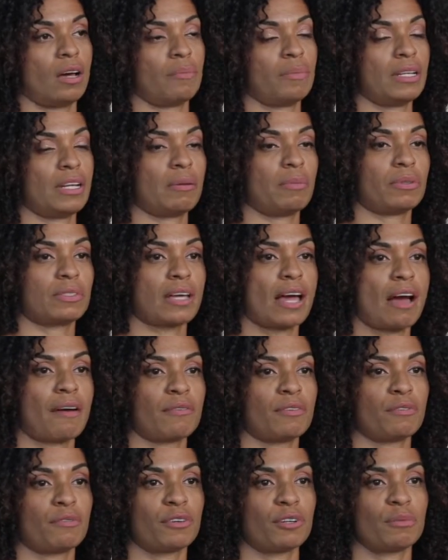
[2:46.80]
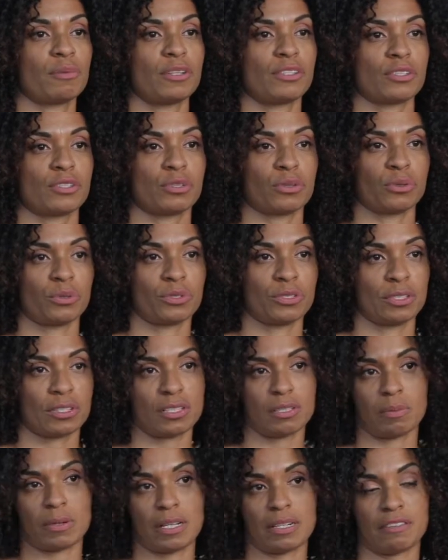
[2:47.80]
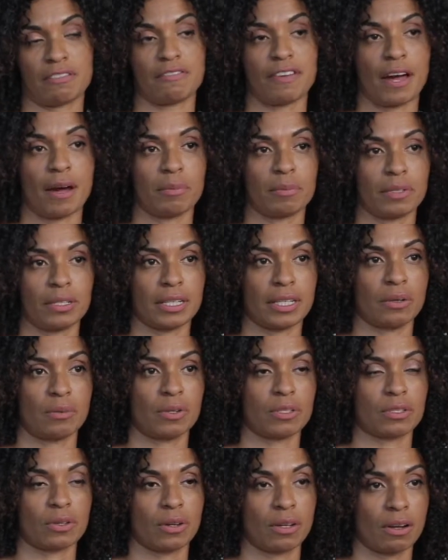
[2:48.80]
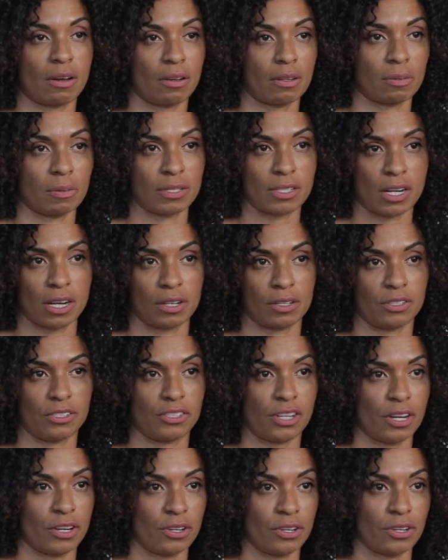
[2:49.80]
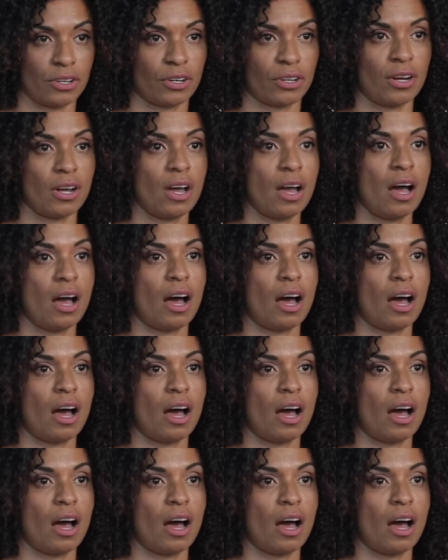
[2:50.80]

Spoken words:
being able to have the verbiage and tools to explain to family what's going on with my child's gender,